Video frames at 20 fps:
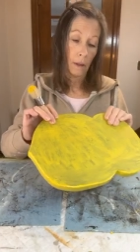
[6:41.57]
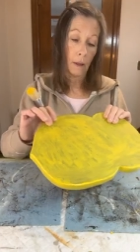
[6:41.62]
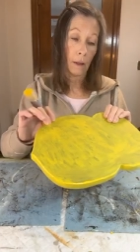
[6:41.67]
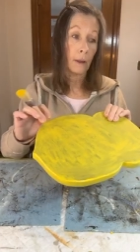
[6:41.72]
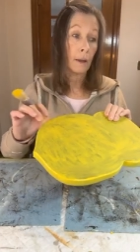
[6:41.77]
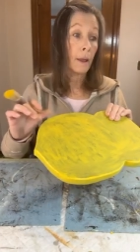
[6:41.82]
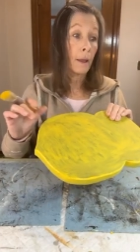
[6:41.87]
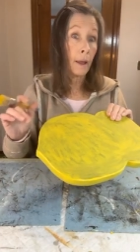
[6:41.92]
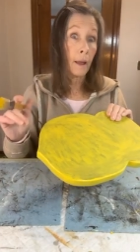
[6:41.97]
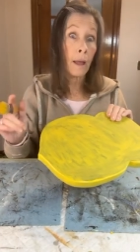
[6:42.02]

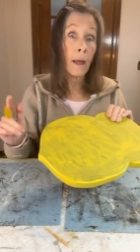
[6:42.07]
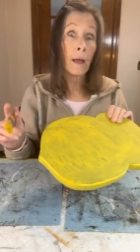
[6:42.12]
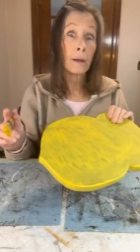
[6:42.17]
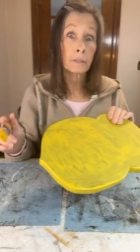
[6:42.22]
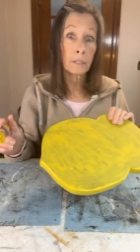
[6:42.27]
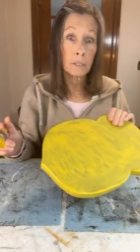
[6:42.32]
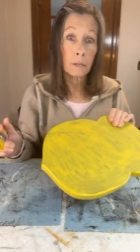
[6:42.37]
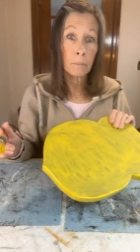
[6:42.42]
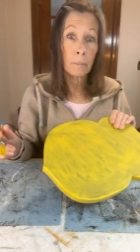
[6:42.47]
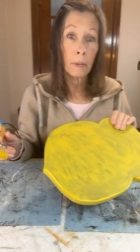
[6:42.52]
And he
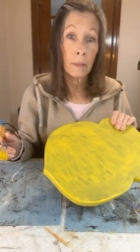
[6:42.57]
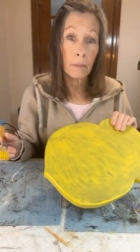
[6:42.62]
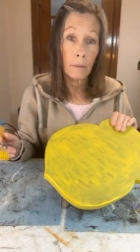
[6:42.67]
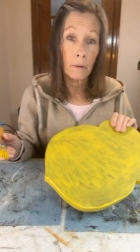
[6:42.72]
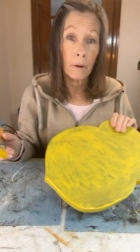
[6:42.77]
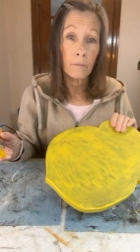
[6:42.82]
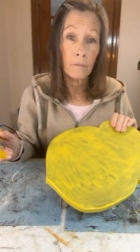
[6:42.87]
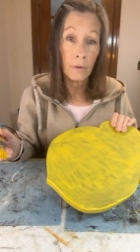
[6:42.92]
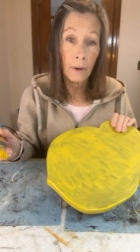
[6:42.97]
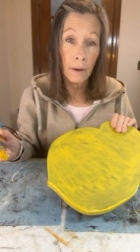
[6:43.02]
has to be
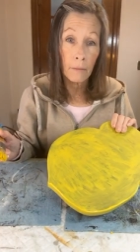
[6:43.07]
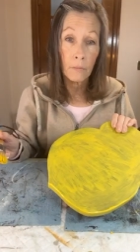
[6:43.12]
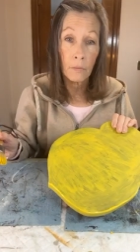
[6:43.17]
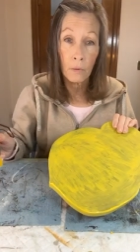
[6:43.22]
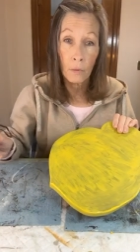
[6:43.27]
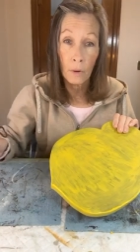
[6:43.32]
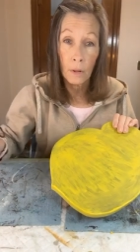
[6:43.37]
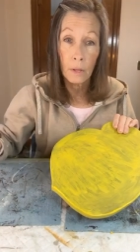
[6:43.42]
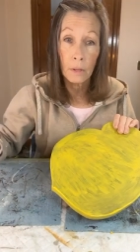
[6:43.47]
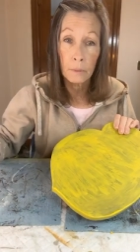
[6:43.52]
there at
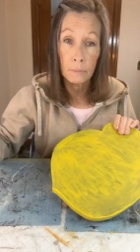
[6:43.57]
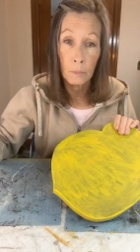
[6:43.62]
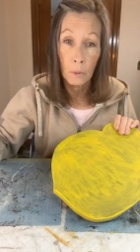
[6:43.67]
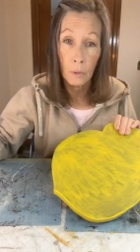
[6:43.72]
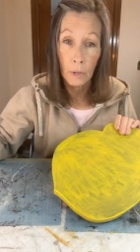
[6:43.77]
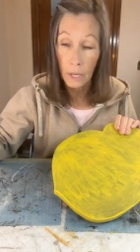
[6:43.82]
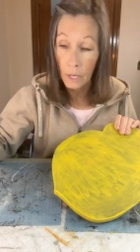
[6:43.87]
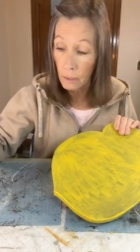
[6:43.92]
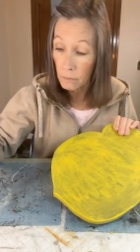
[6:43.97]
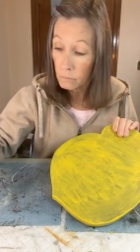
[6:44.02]
5:30 in the
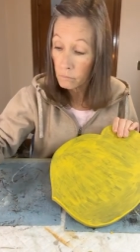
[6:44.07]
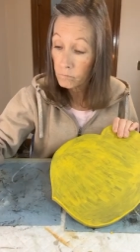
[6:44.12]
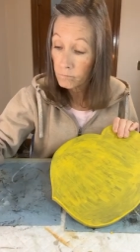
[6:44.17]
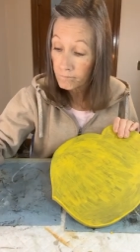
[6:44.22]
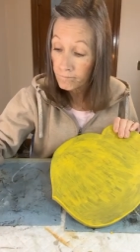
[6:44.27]
morning.